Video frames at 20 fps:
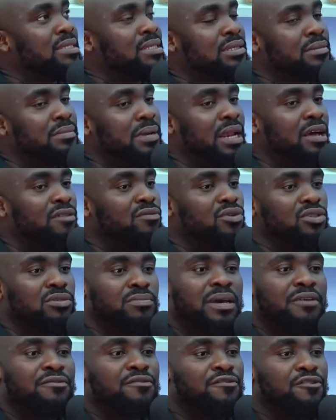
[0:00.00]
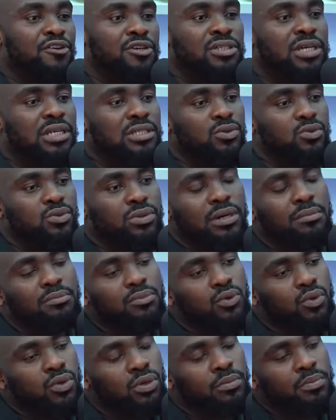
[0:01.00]
it in my life was my first article that
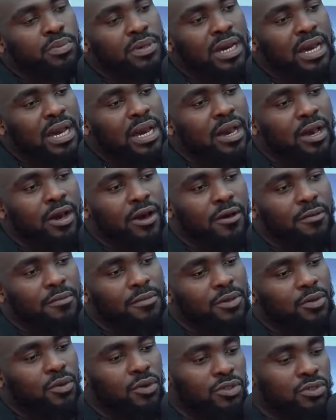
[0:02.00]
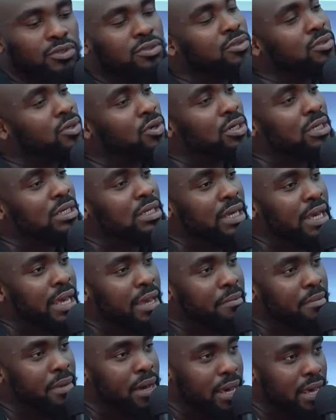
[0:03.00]
blew up. Um, mm-hmm. It was on the
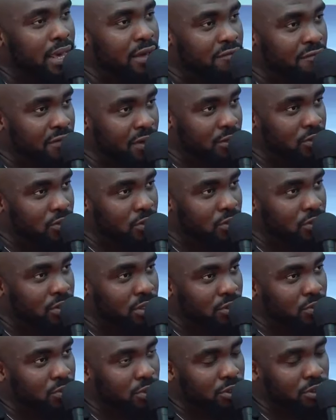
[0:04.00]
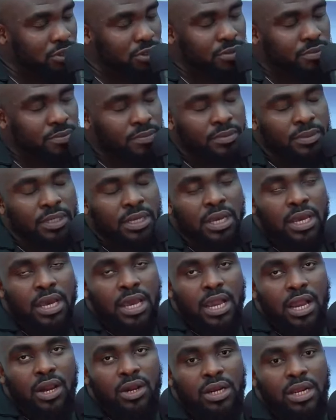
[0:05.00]
M I and Vector situation. Yeah.
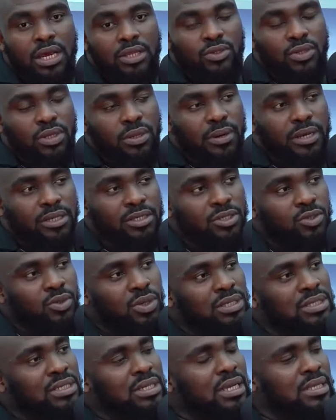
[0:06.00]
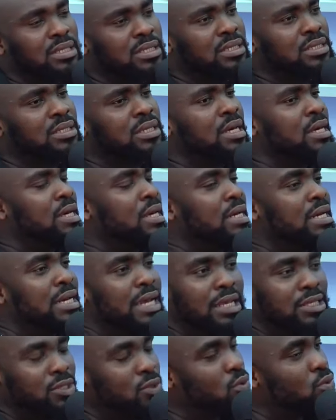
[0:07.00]
I wrote an article about it in twenty nineteen. The
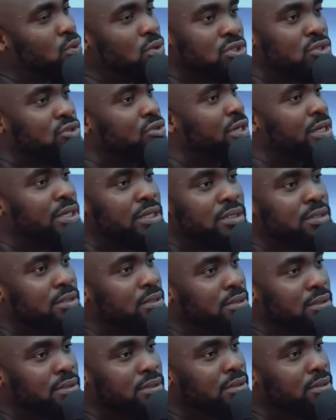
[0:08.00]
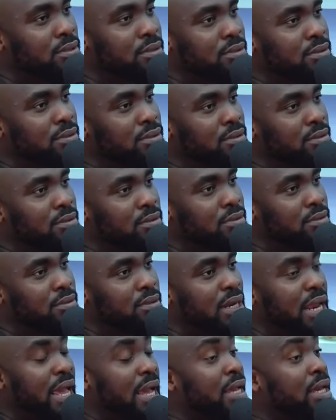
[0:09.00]
article was great.
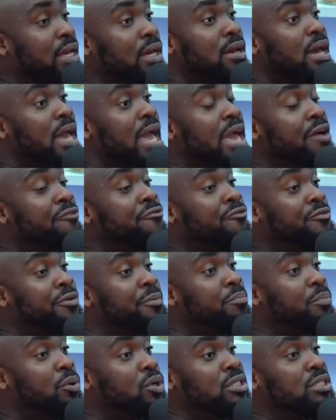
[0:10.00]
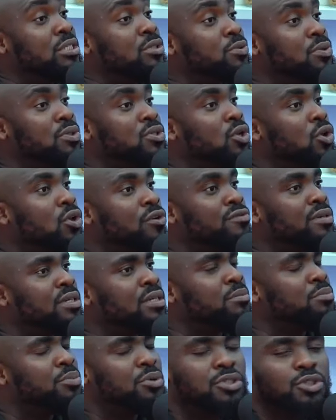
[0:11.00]
Like, everybody was loving
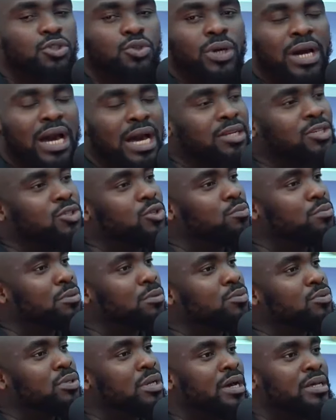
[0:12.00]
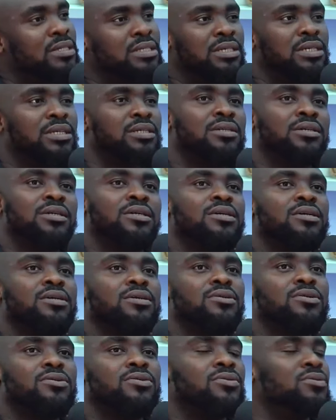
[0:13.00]
it. But you had some people that are saying,
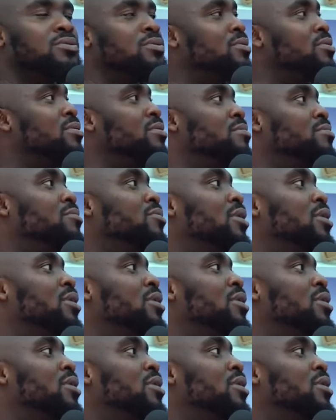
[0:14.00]
oh, well,